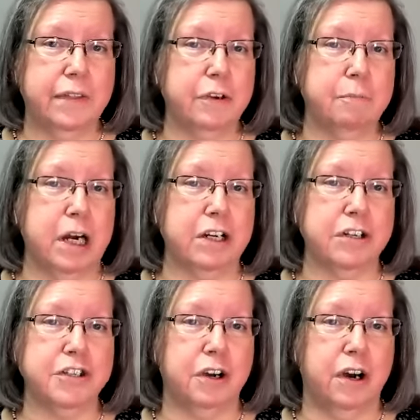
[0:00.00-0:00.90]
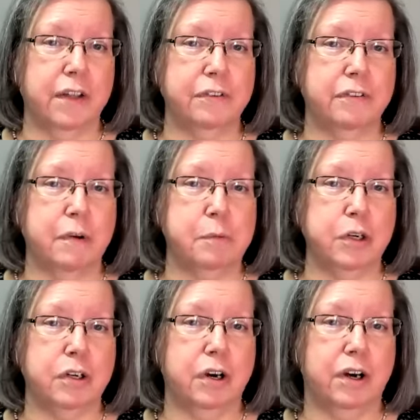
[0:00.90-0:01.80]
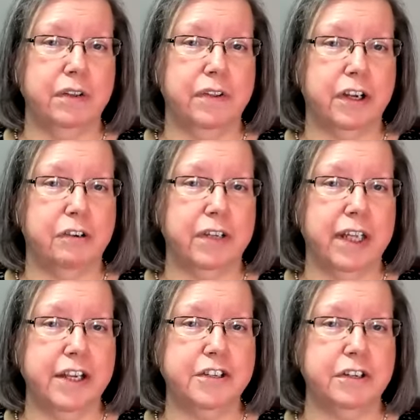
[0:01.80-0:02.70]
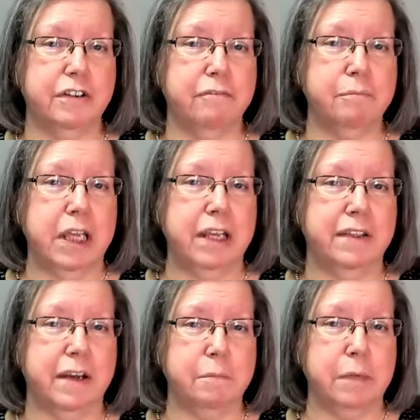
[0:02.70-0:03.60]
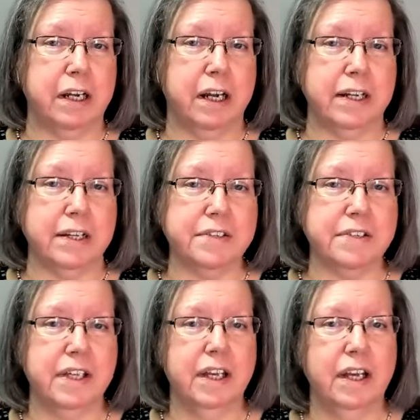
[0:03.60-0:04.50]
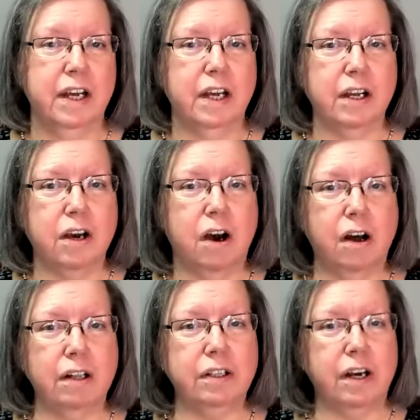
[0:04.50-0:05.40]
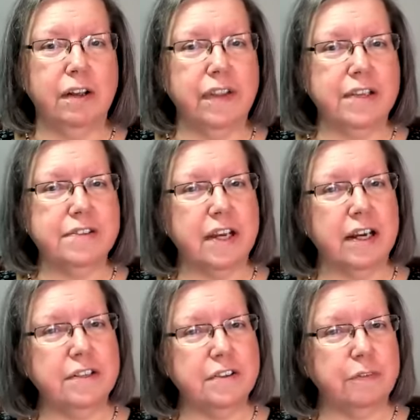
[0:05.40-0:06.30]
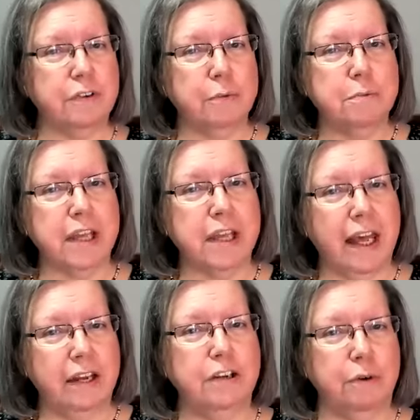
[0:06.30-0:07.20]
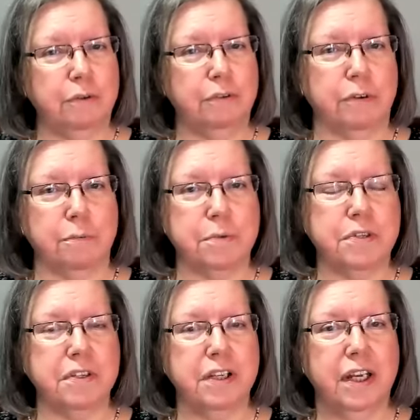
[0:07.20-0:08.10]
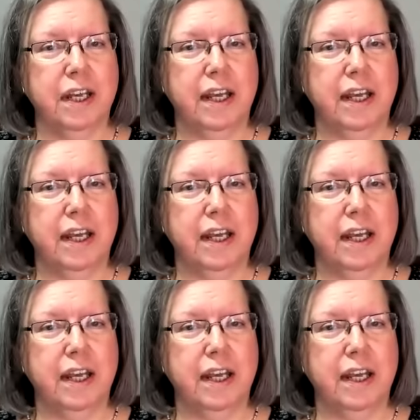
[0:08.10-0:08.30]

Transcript: Heather Marsh, author of a book called The Creation of Me, Them, and Us, called these kinds of groups endo groups.